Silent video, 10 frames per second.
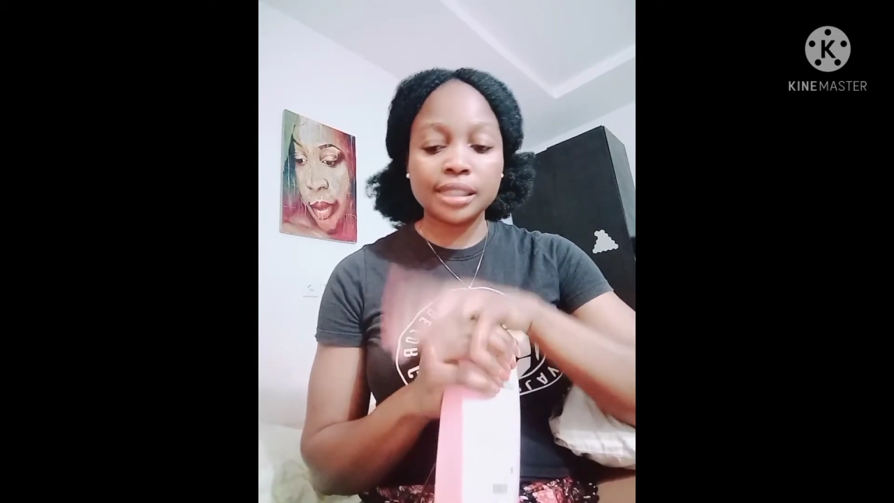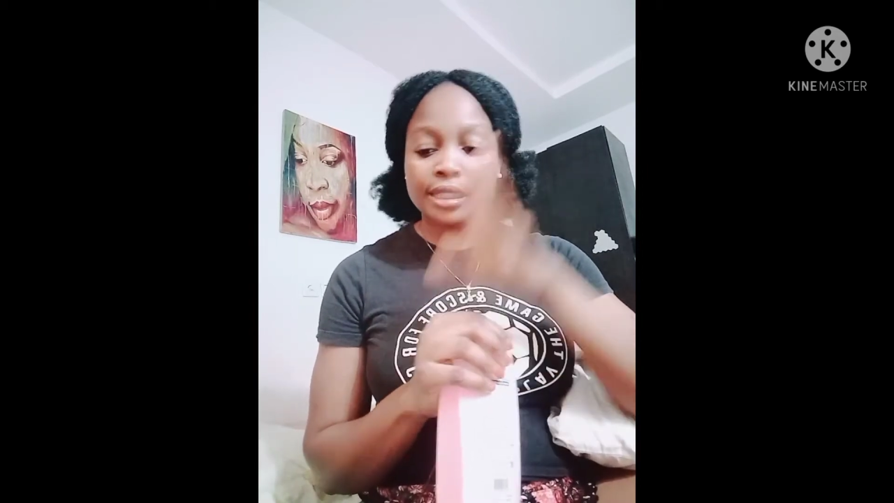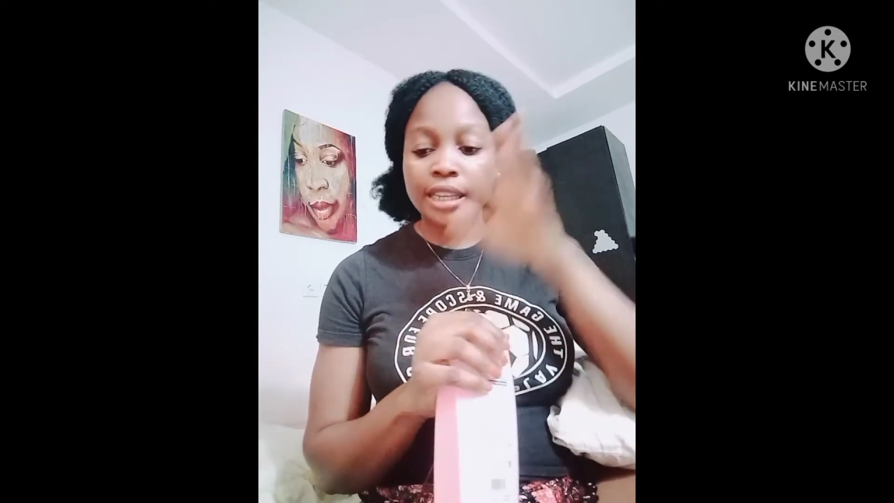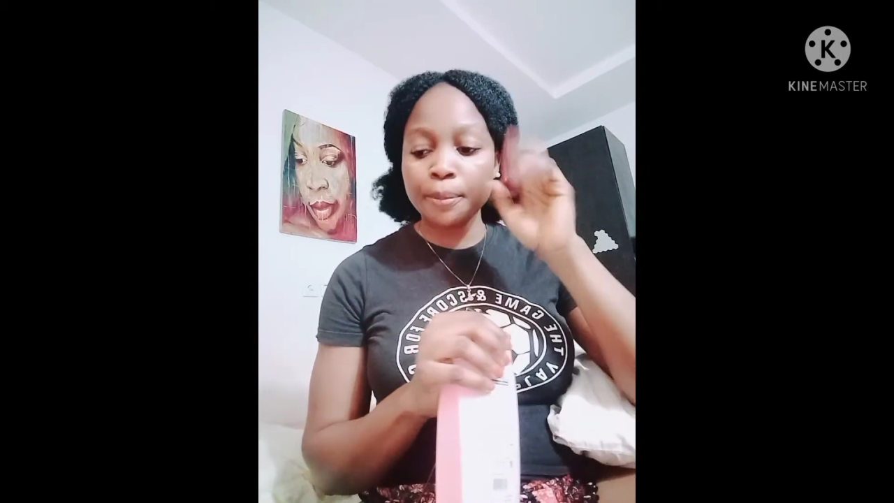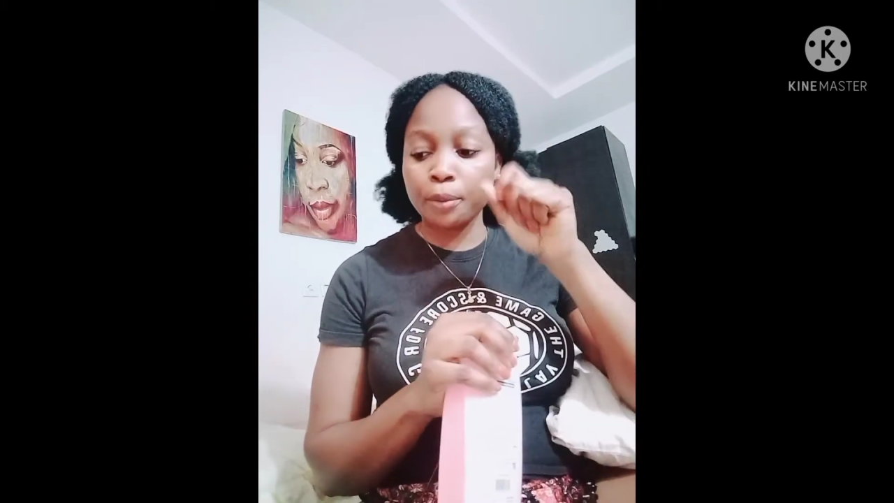
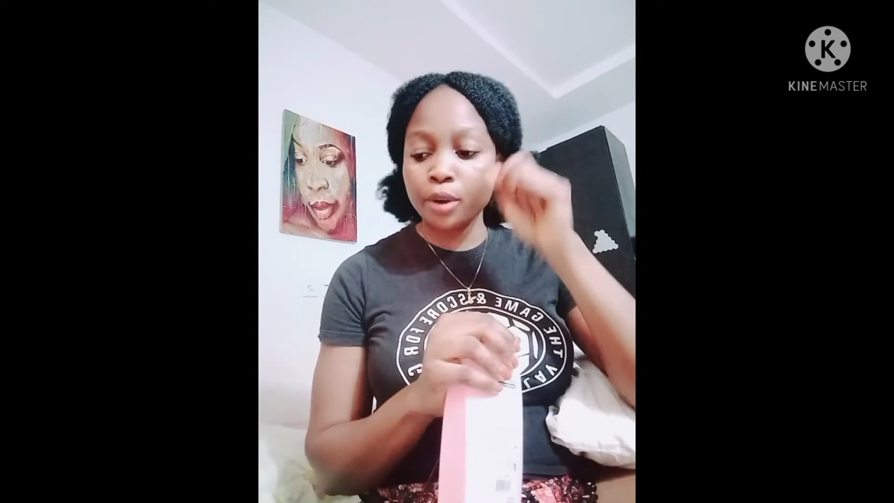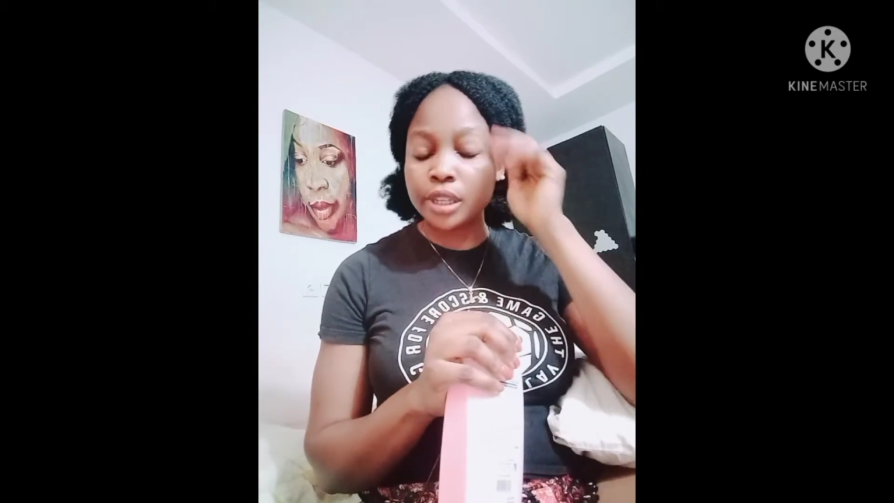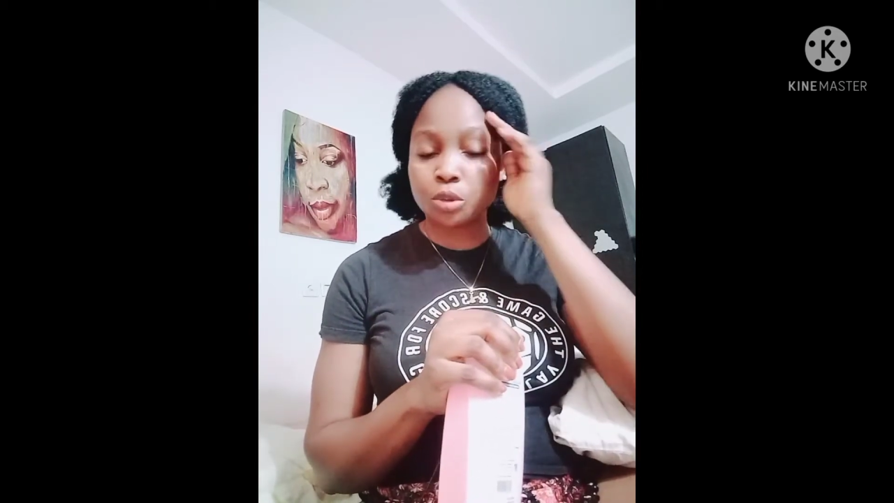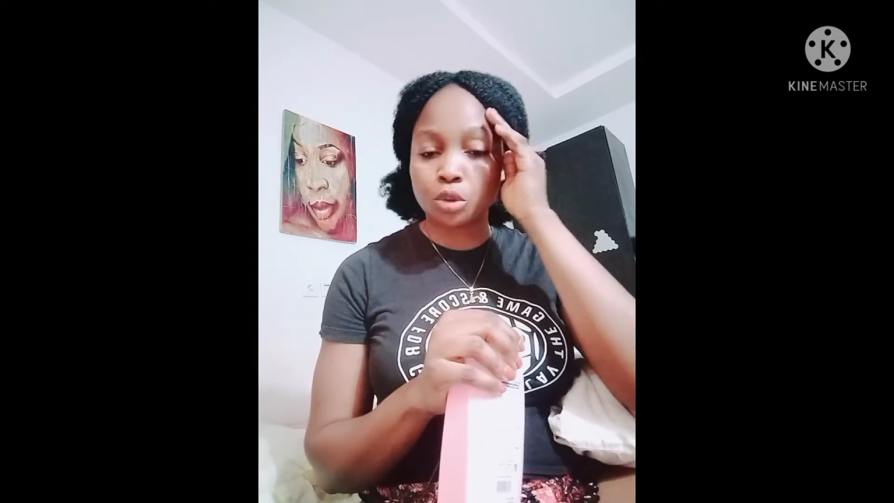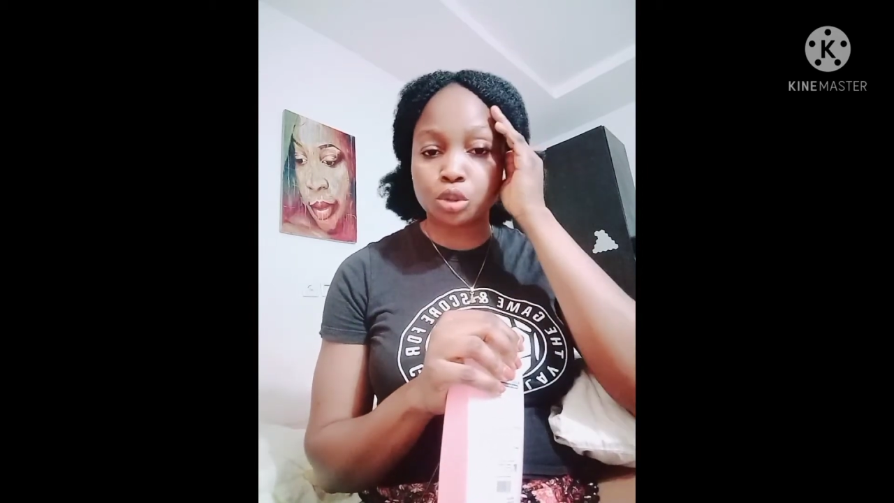Skin
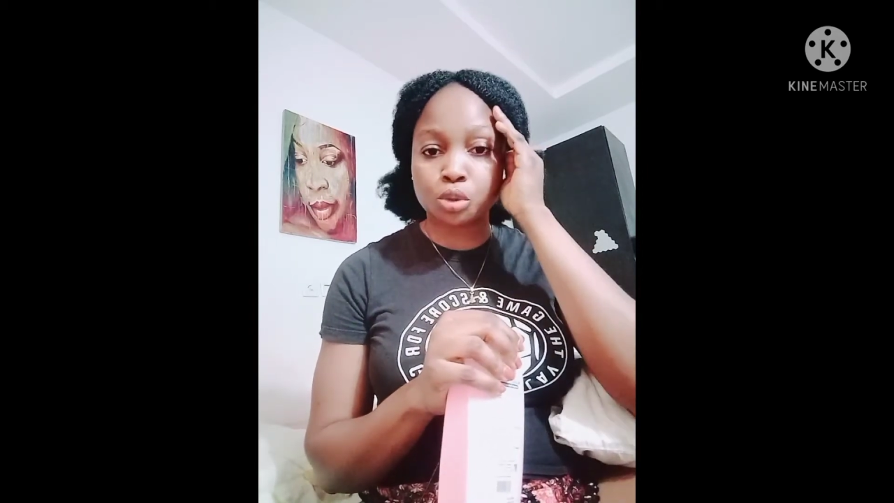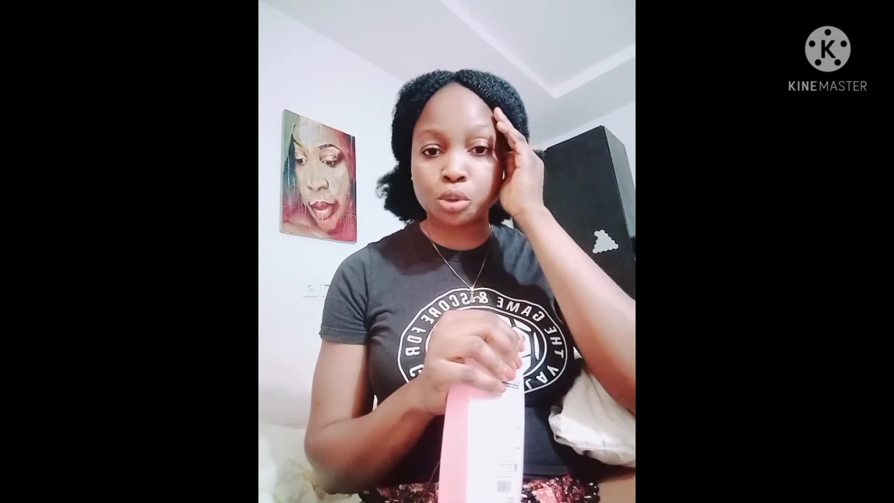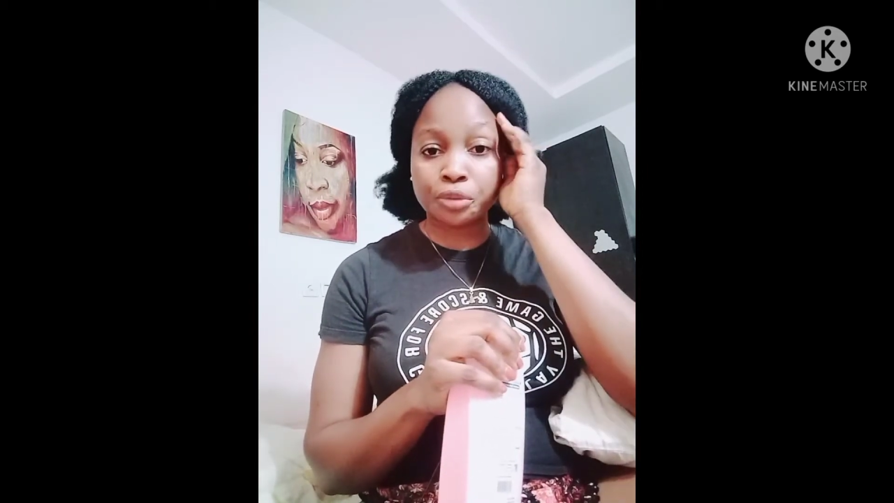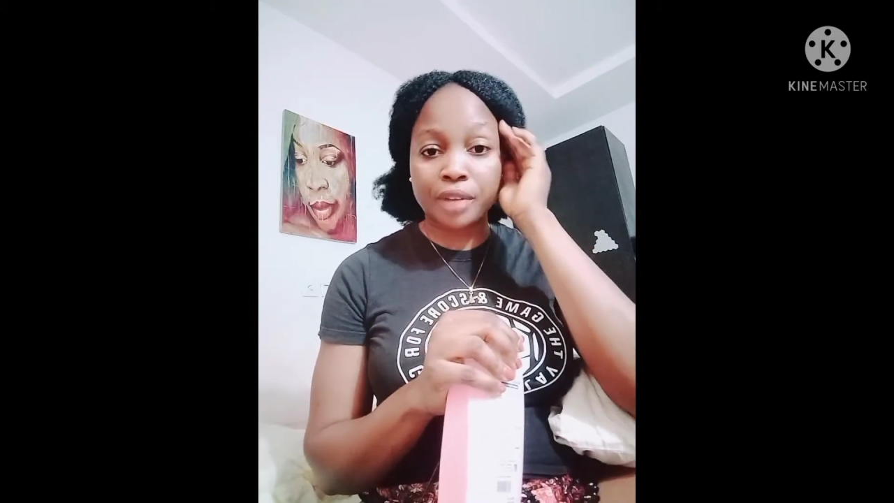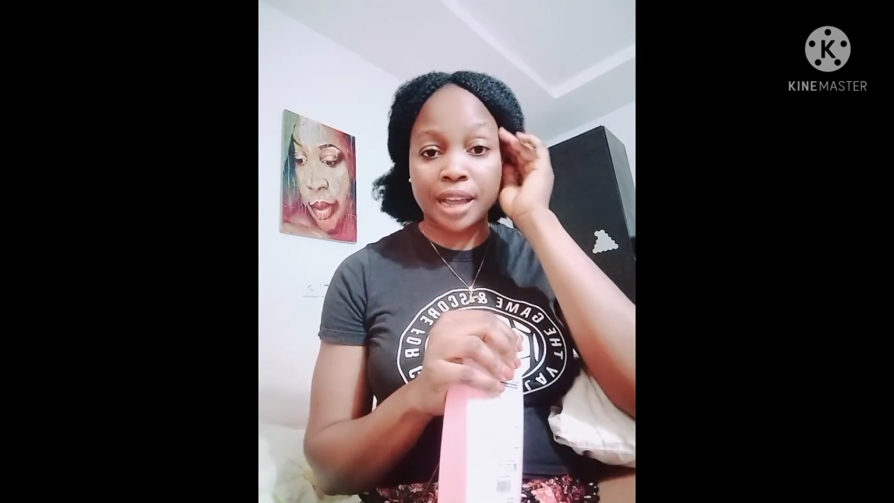polish was
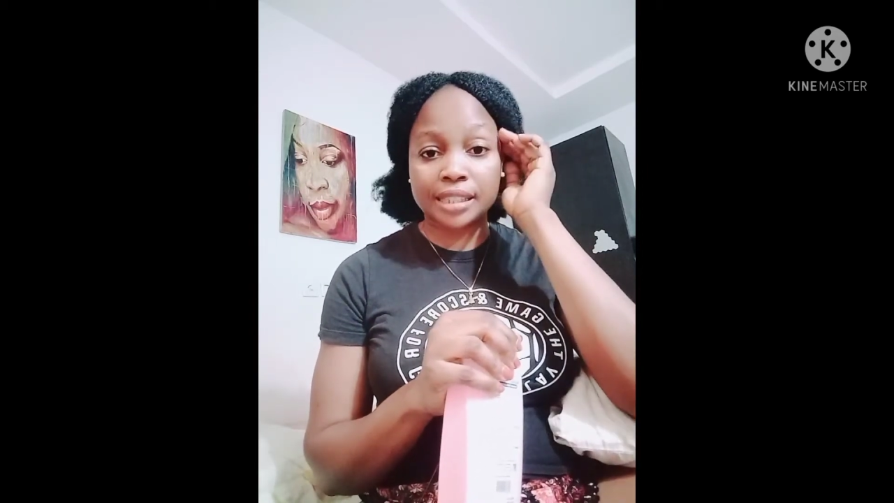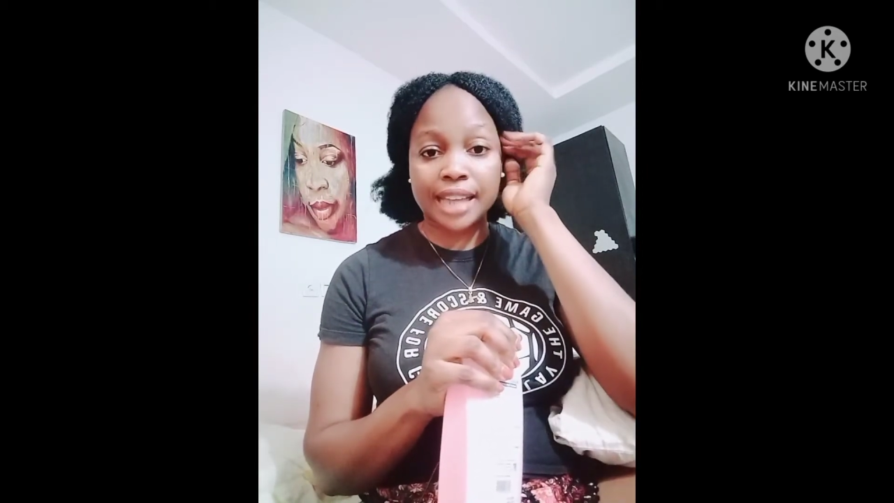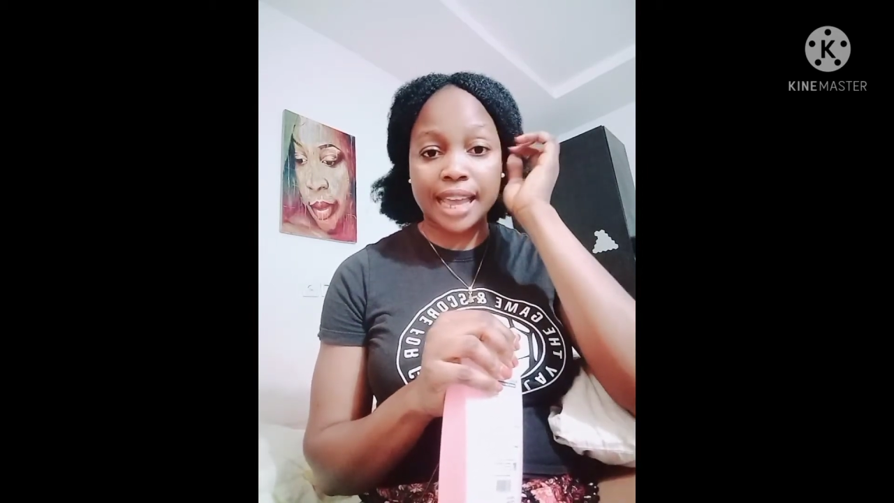too fast.